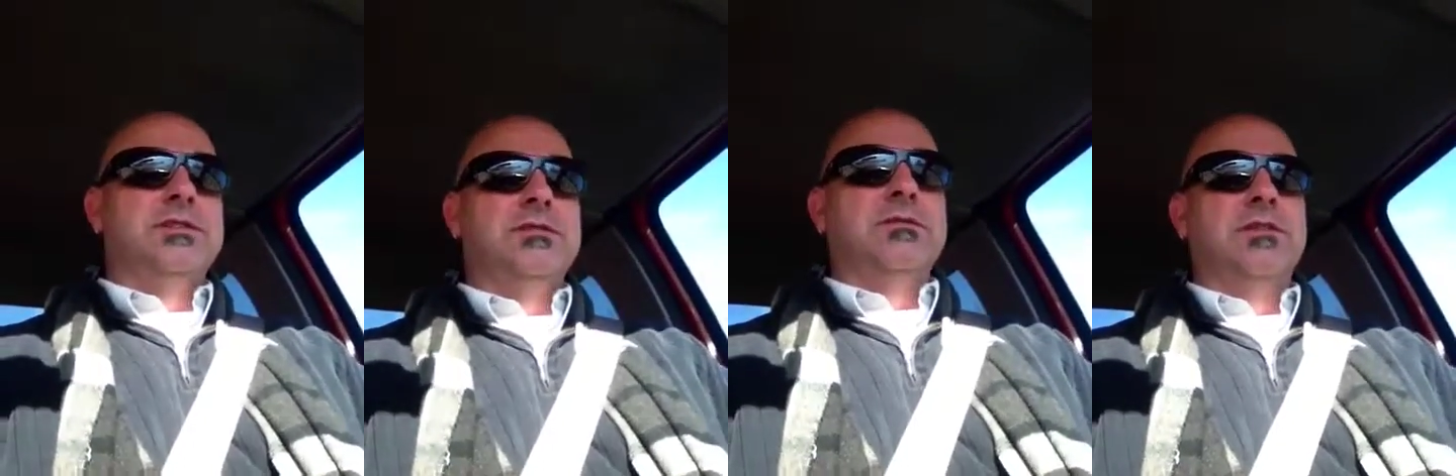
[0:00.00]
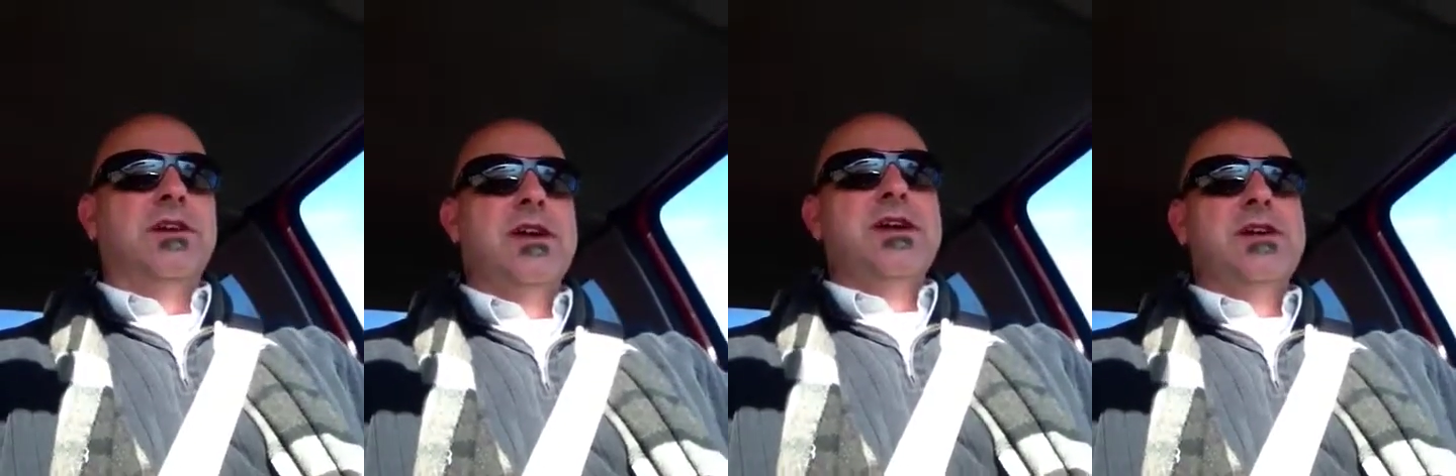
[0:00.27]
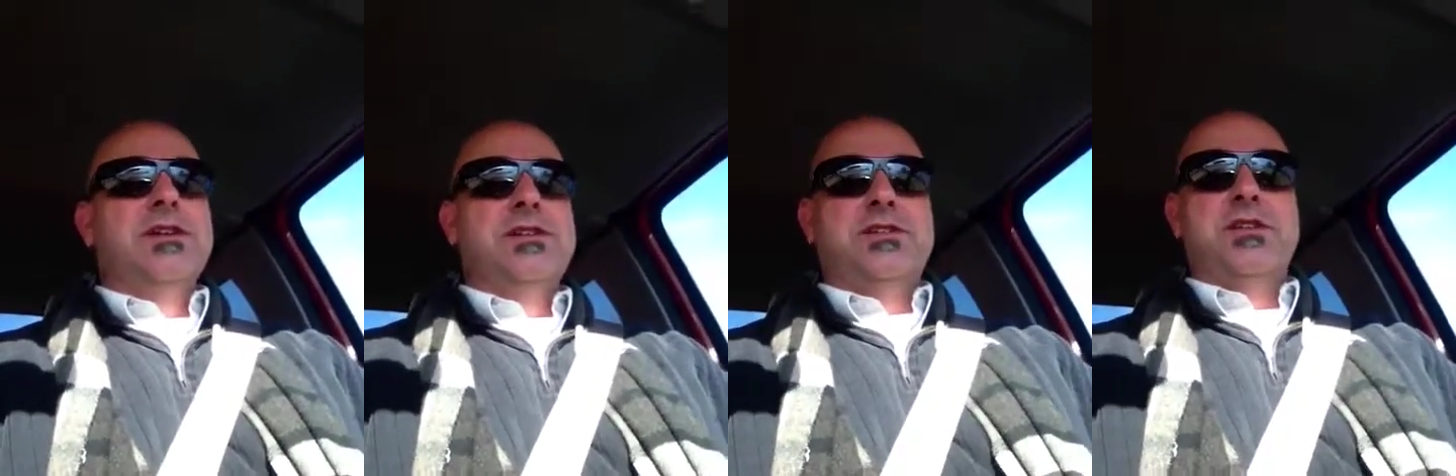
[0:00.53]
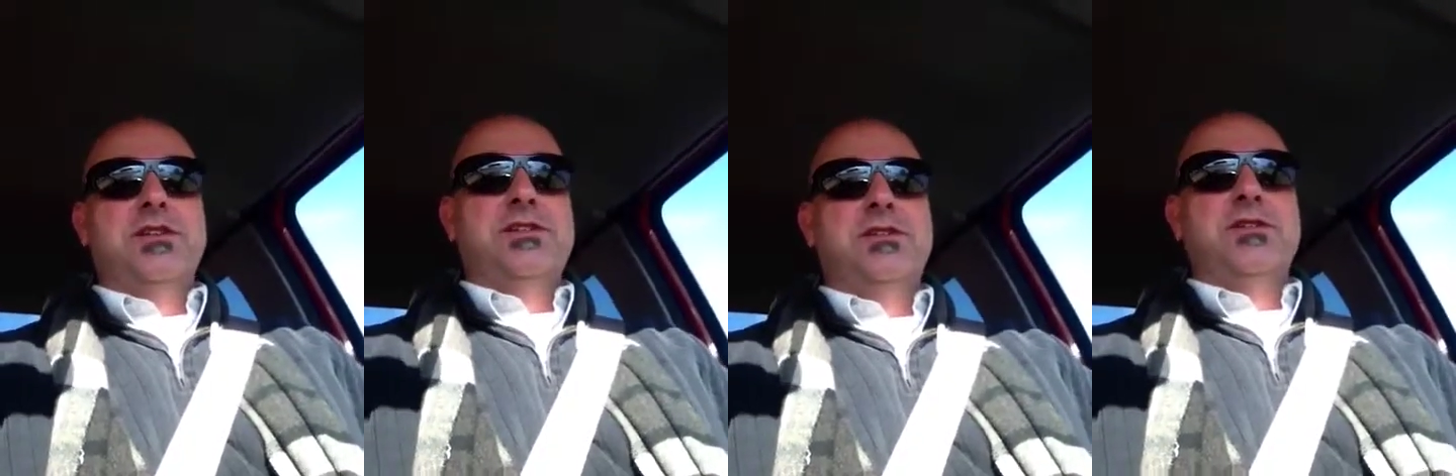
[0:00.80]
and
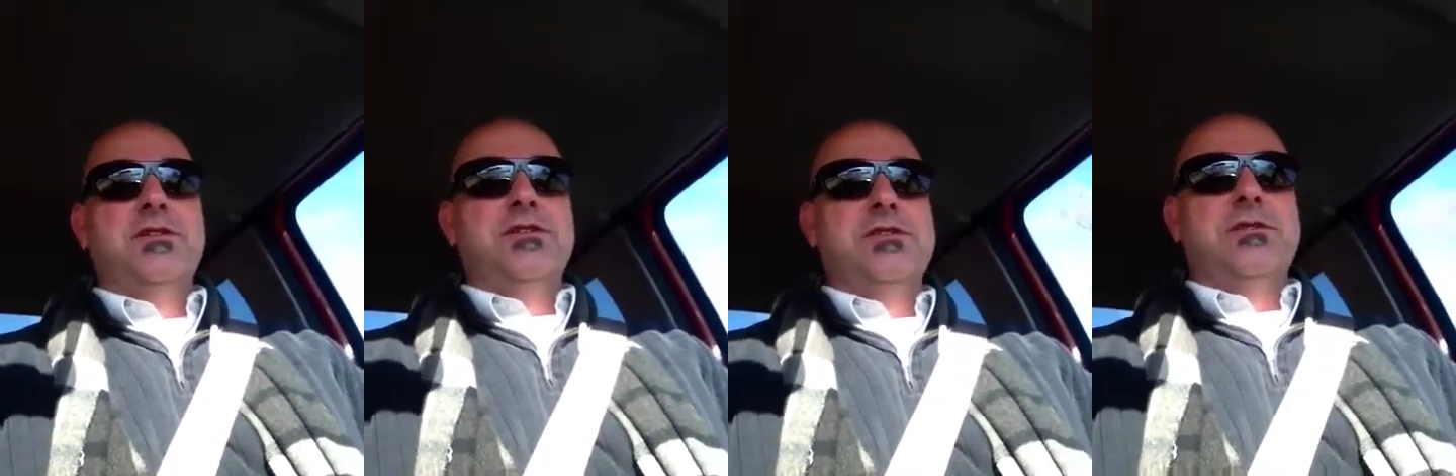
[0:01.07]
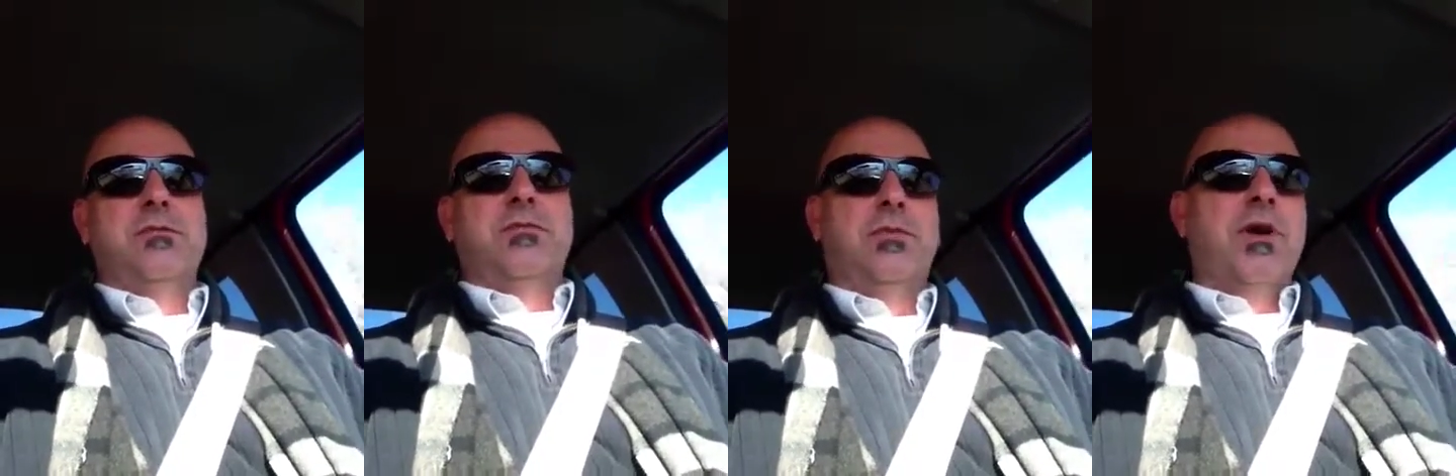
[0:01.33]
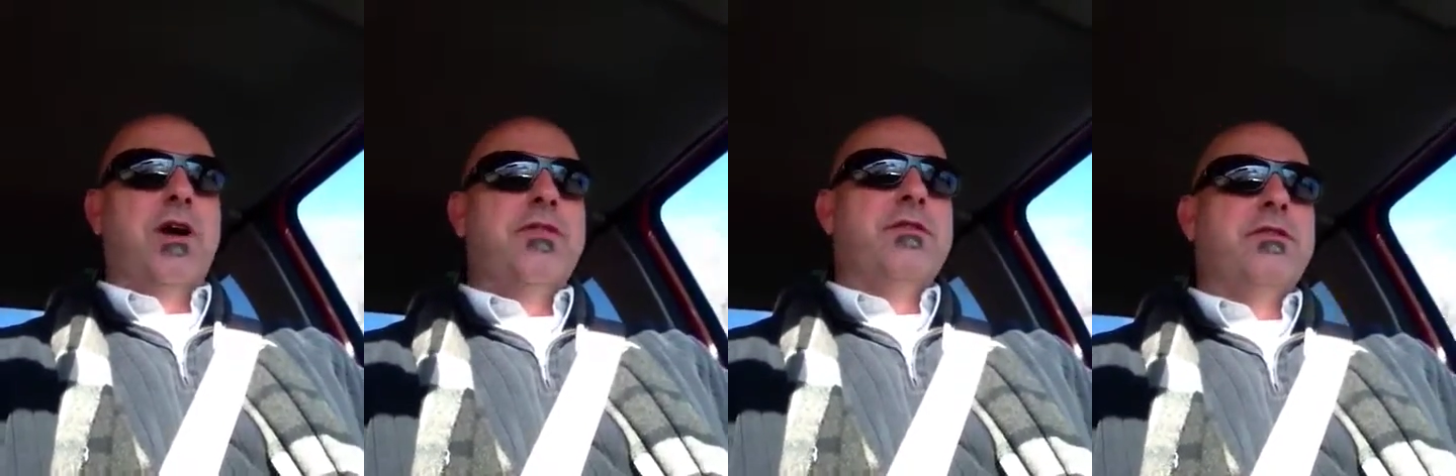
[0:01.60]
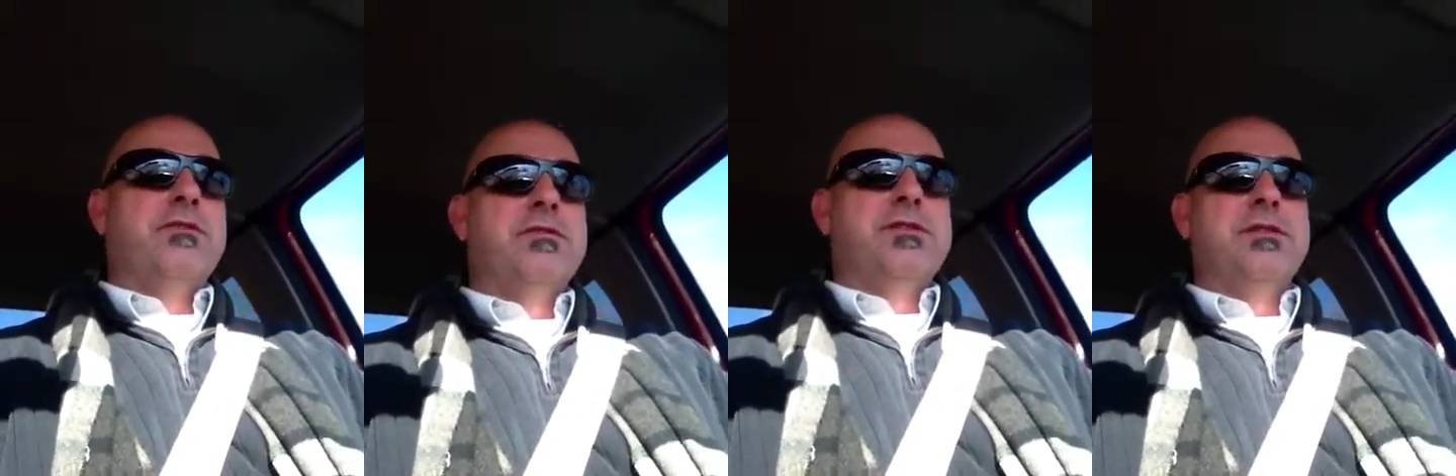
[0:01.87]
sisters and
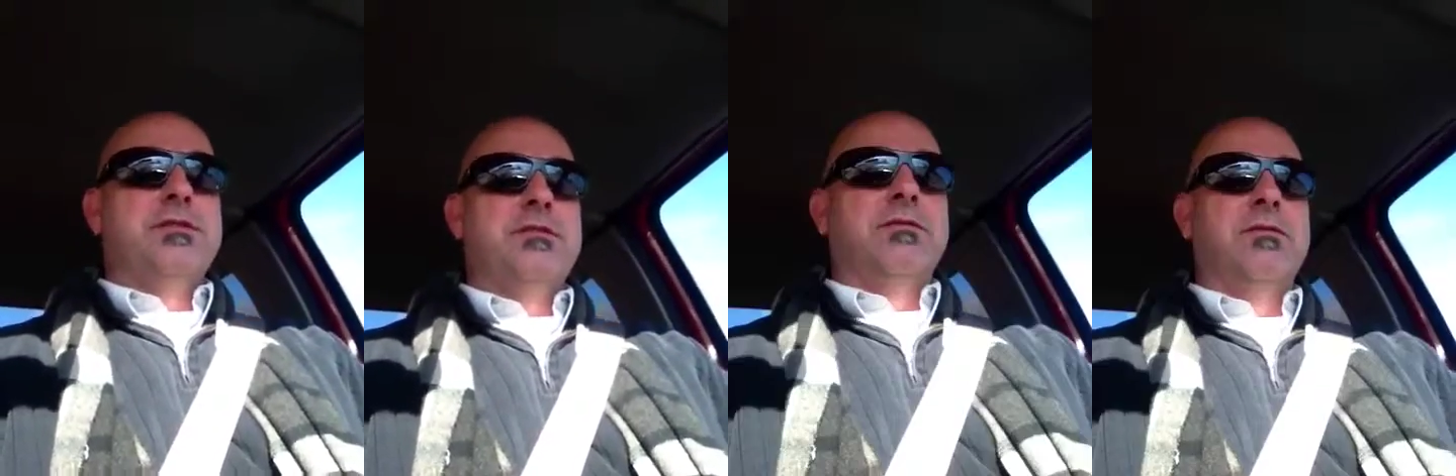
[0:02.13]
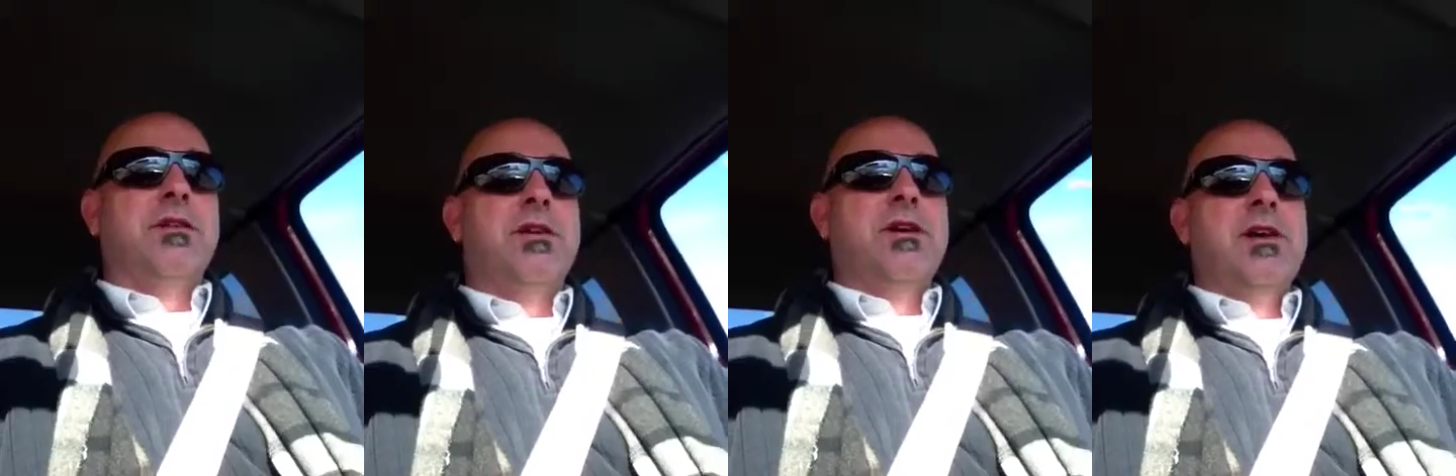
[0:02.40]
brothers and